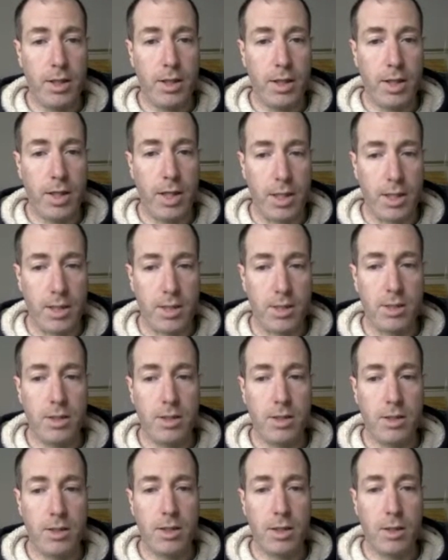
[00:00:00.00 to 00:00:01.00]
is
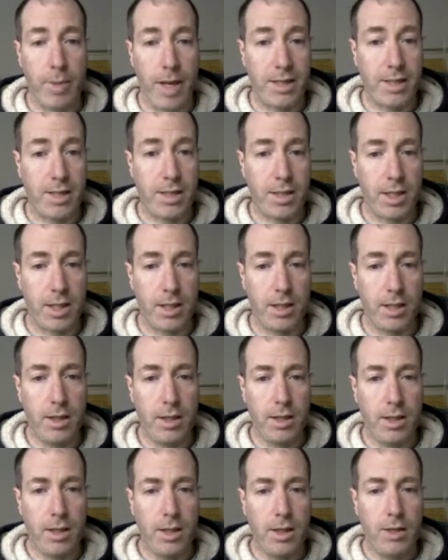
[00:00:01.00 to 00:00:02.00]
capacity.
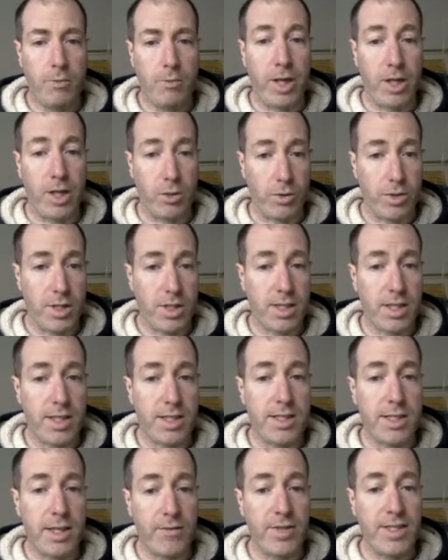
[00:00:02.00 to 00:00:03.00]
We can also say
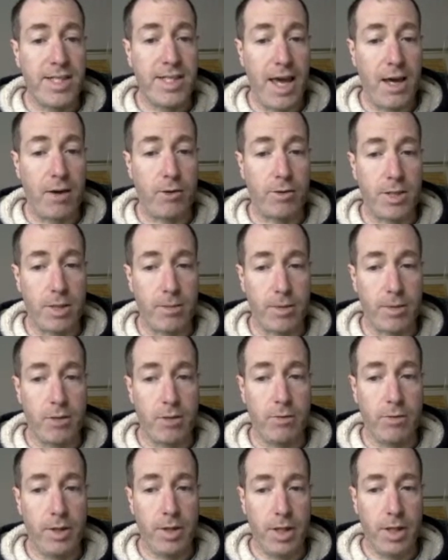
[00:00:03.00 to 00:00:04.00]
70
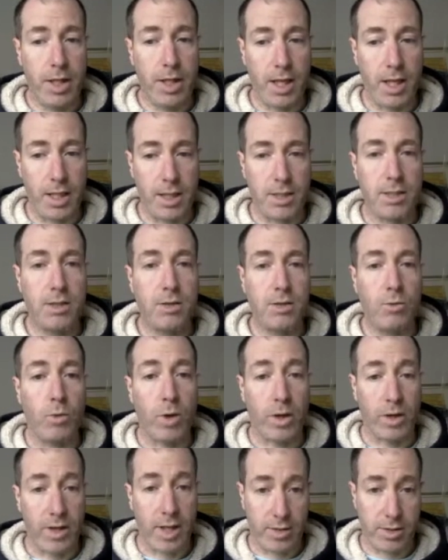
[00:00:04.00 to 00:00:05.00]
LW is
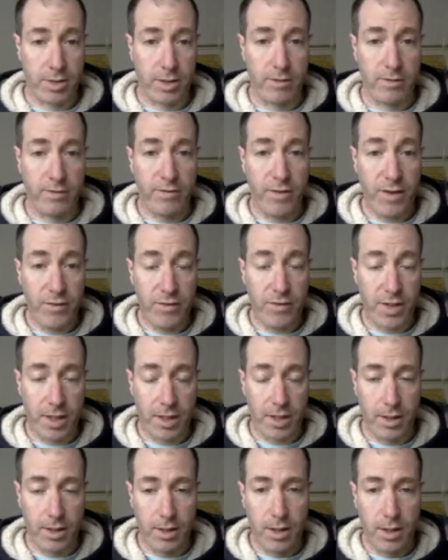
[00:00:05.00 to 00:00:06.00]

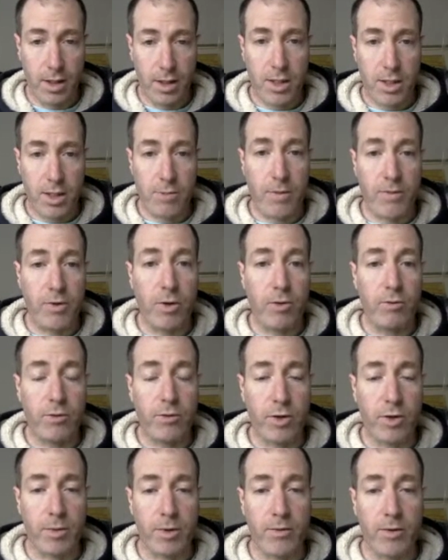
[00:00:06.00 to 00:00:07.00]
1,050. So we've gone
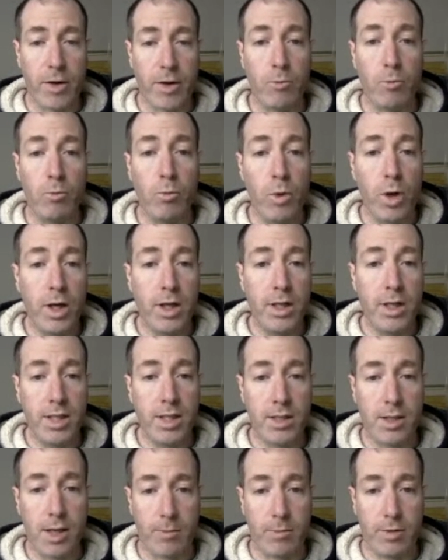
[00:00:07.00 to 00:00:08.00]
from a very worded
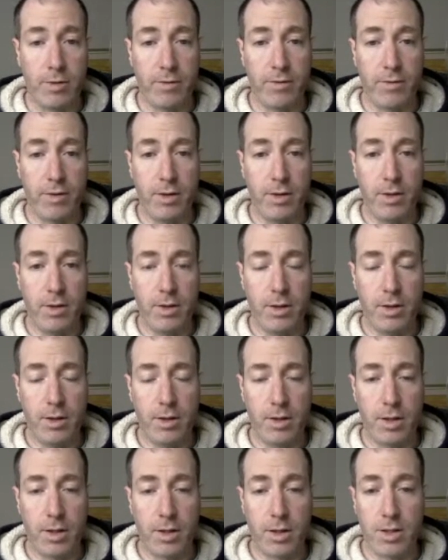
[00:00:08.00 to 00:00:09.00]
type of
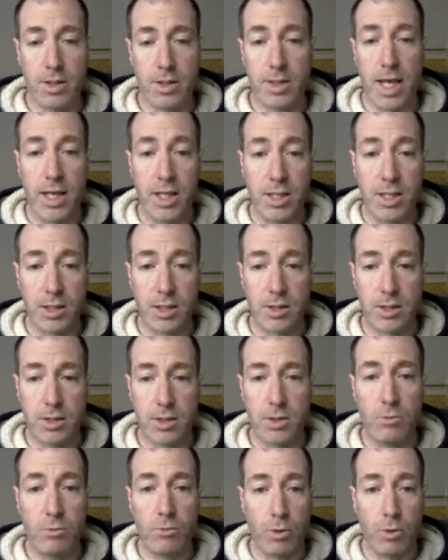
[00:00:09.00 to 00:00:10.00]
sentence
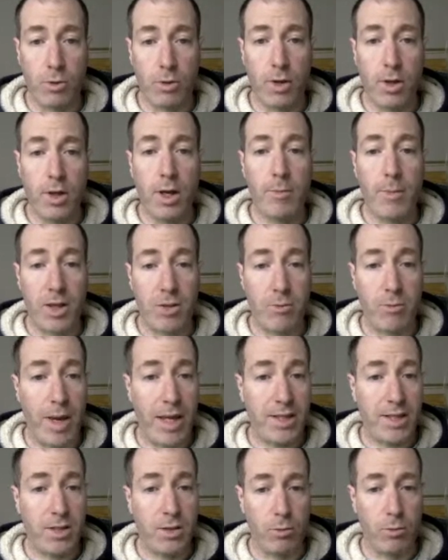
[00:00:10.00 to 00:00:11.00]
to a more
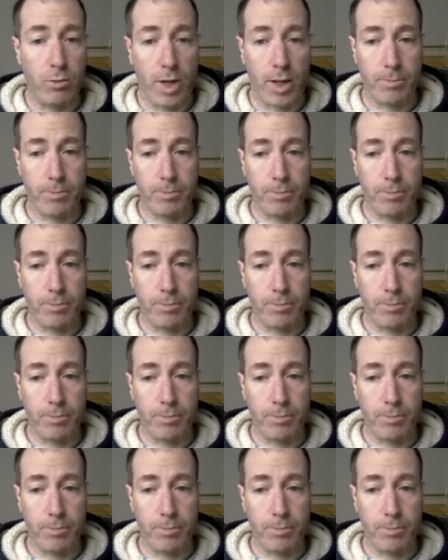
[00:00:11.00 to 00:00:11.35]
mathematical one.